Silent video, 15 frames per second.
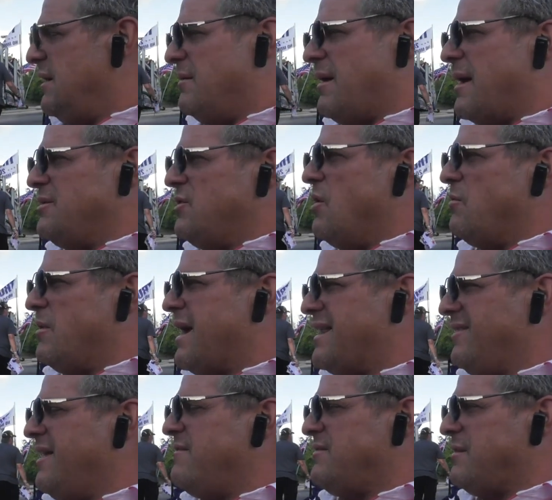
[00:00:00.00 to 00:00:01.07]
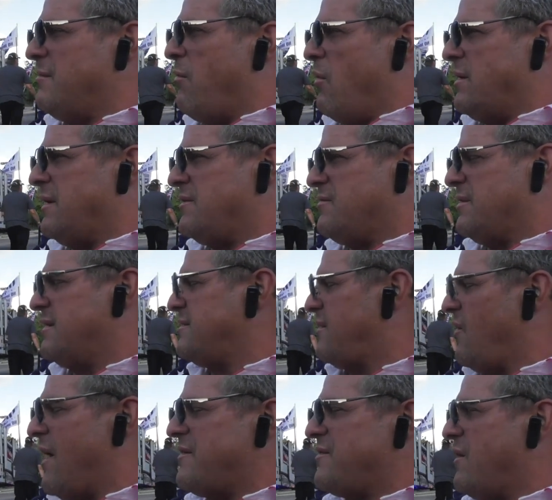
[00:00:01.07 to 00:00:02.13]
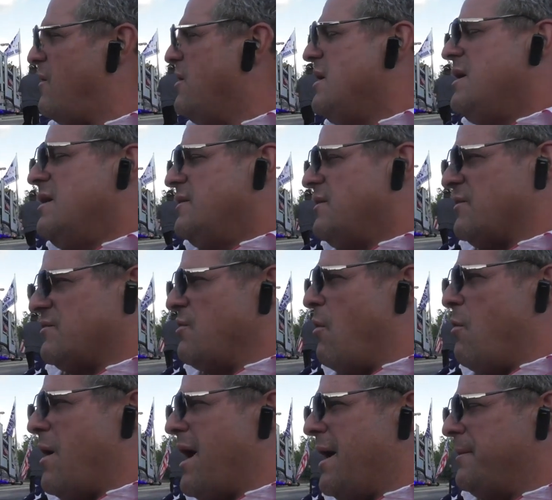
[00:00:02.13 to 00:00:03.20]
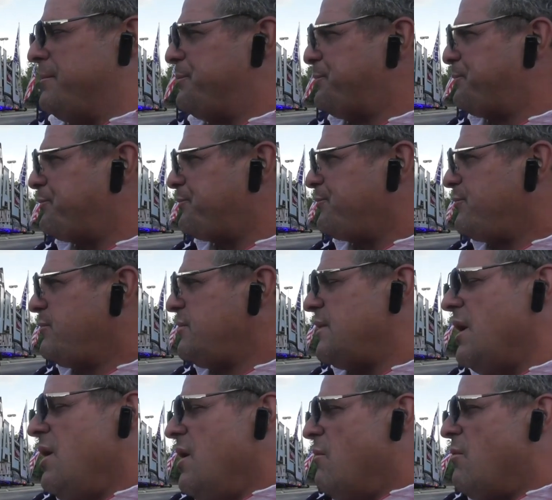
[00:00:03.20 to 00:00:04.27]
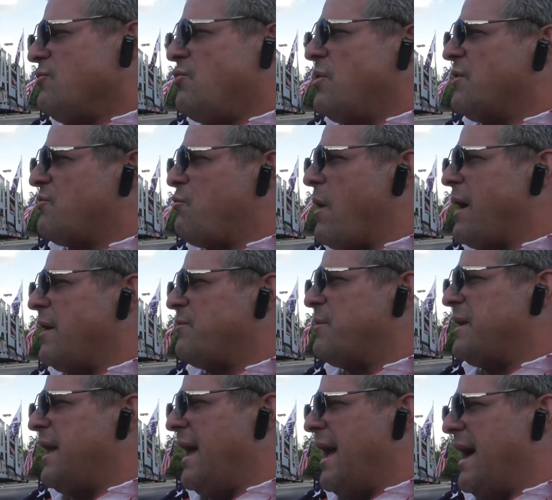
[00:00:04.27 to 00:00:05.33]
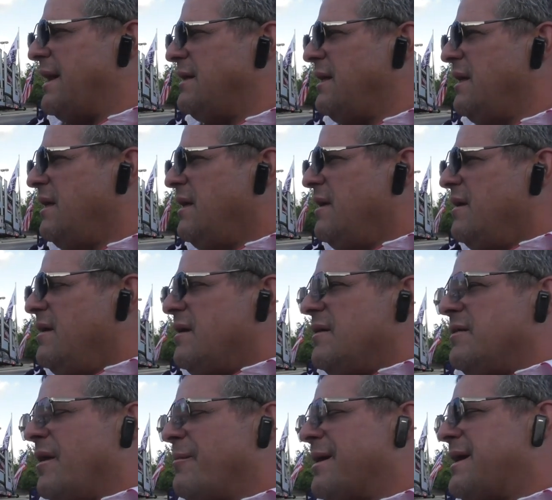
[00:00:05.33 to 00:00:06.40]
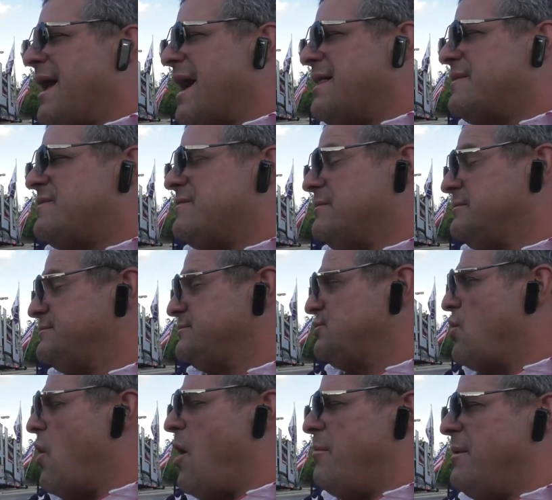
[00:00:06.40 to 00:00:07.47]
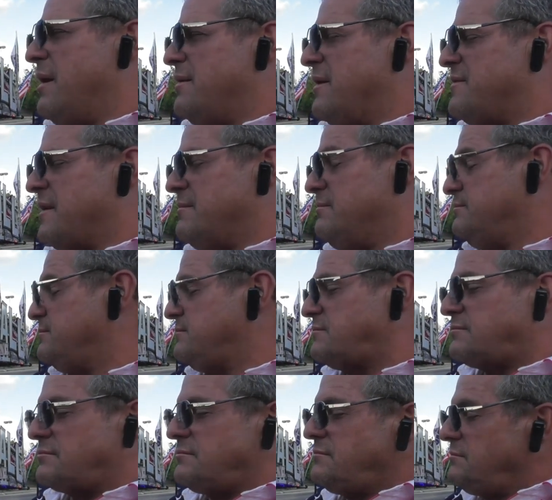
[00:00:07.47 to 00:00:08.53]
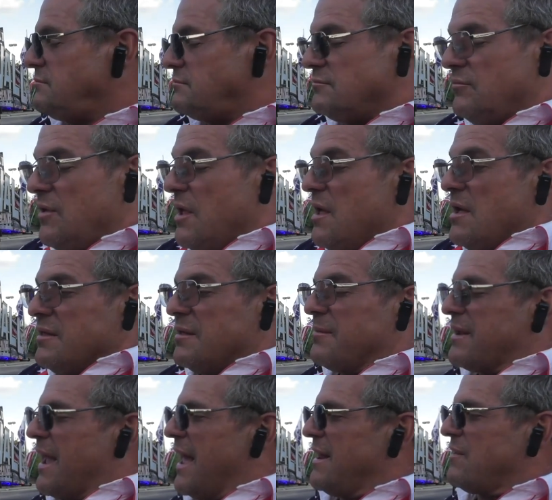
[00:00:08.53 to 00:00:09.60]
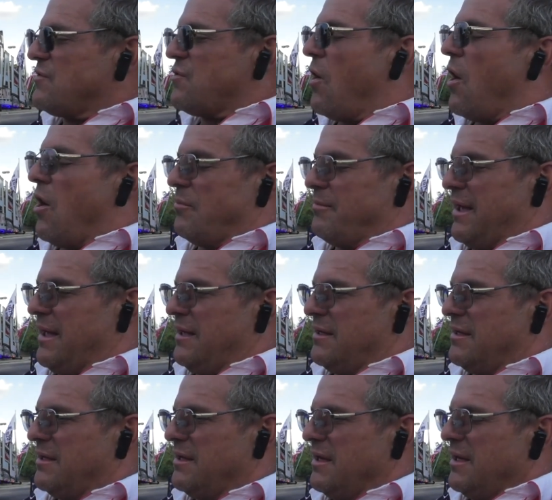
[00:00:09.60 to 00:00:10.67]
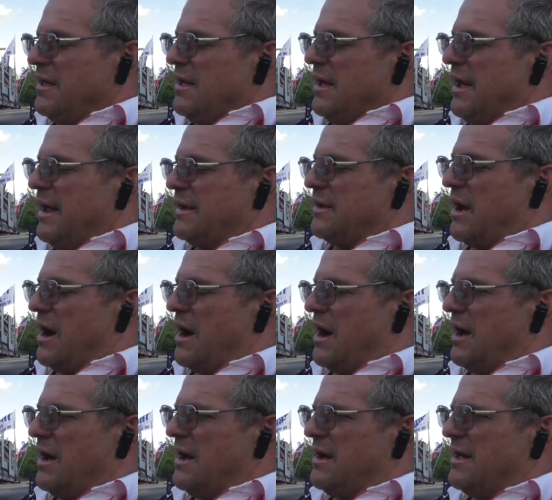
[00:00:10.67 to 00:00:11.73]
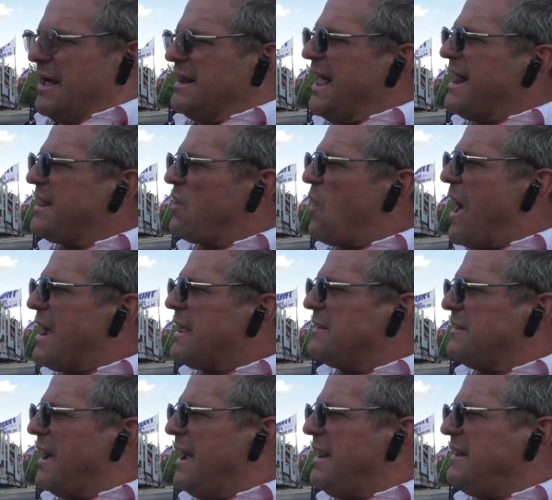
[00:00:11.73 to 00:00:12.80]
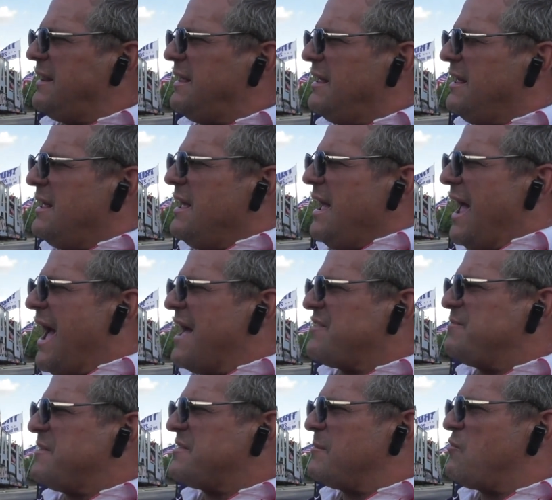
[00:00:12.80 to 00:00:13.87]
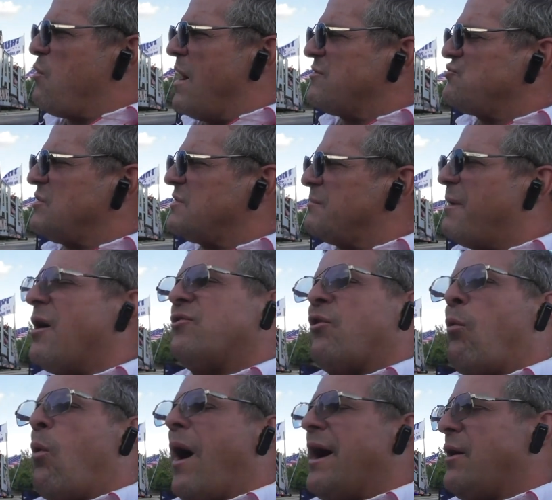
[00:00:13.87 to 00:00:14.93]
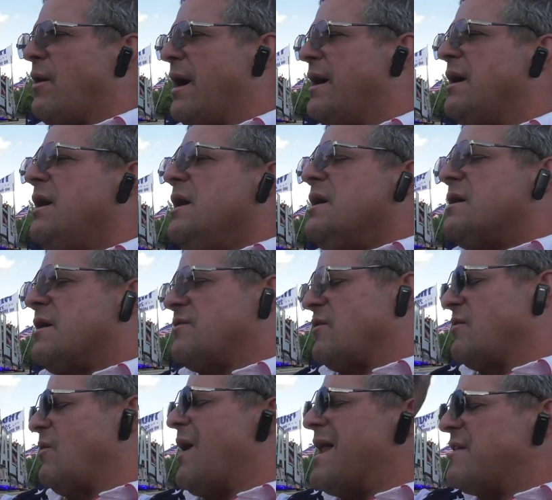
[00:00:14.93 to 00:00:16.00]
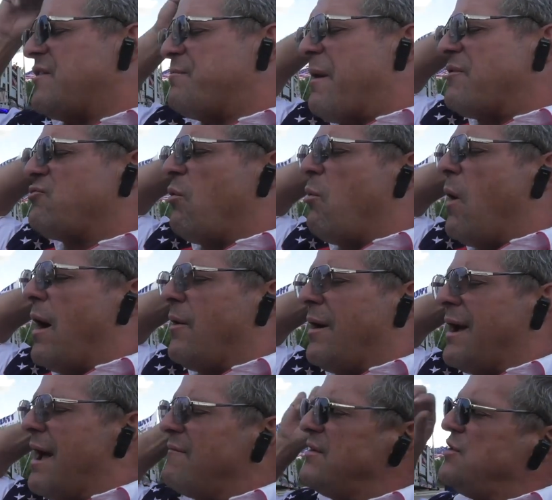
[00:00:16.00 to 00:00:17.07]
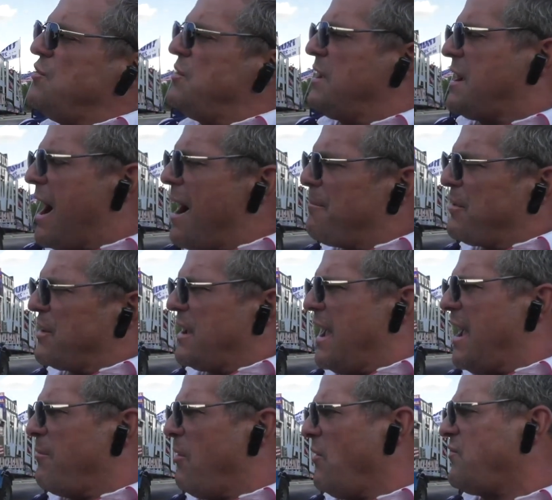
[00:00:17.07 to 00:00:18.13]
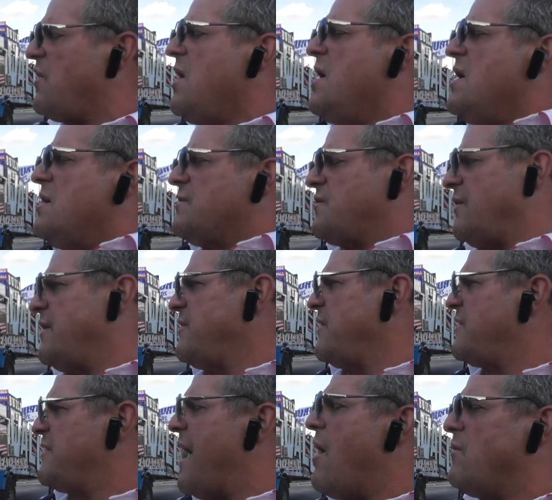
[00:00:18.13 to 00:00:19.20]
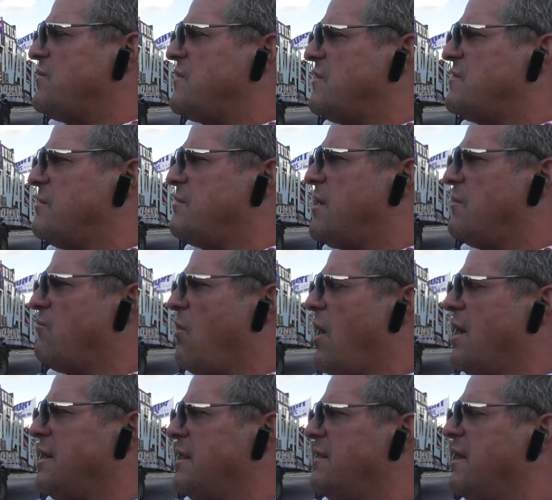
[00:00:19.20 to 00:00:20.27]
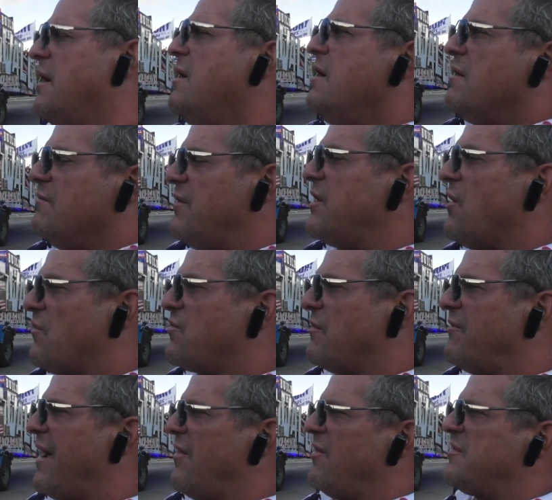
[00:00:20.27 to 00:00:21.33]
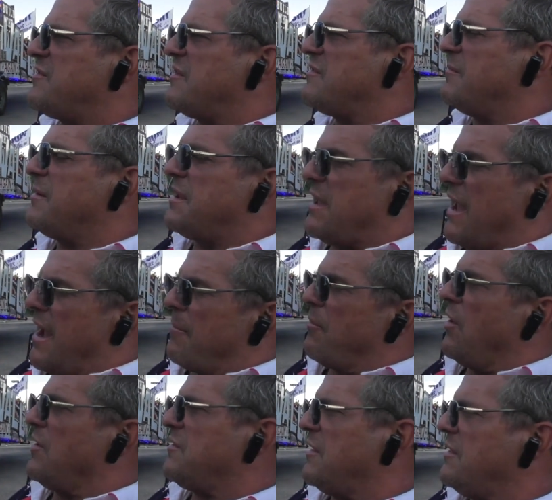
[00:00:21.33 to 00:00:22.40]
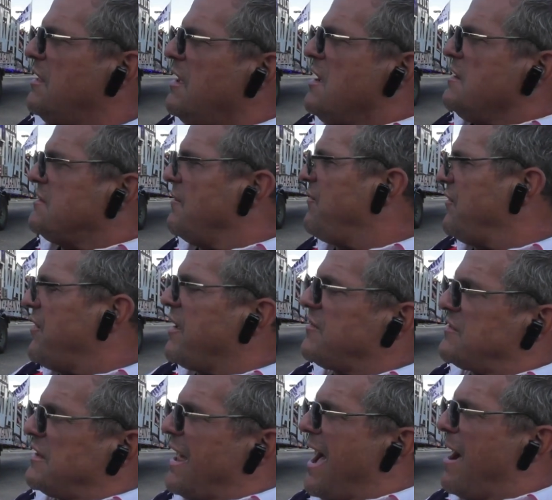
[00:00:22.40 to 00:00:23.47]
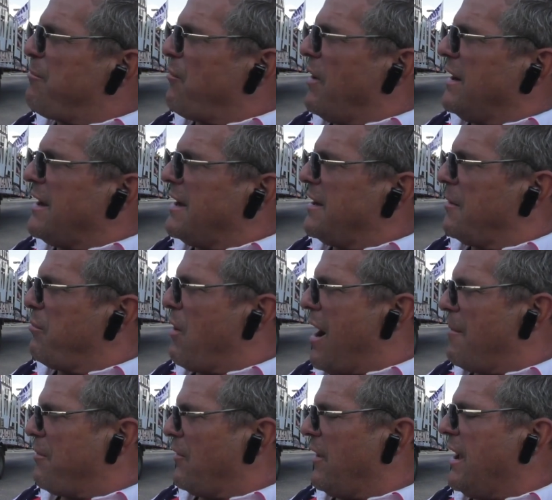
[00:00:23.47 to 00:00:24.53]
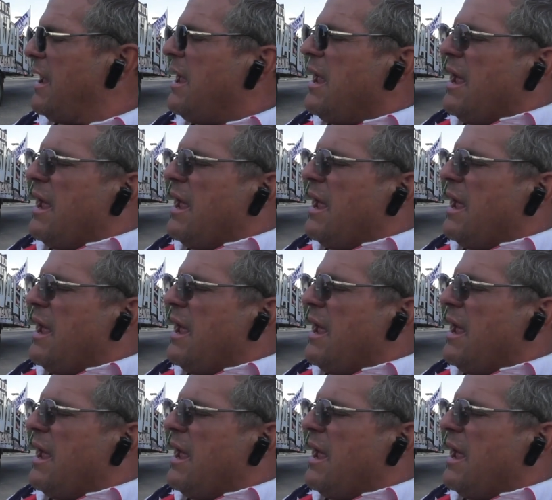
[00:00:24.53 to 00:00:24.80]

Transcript: And we had to leave in the morning so we get to Plexico. There's no way. We'll do it as quick as we can. Their mechanics called, and they said, the mechanics called me and at 8 o'clock at night, asked me some questions about the wiring, because there's a lot of special wiring, heavy-duty copper cables, so that the sound system can run and the video surveillance system and cameras and different things can operate on here properly.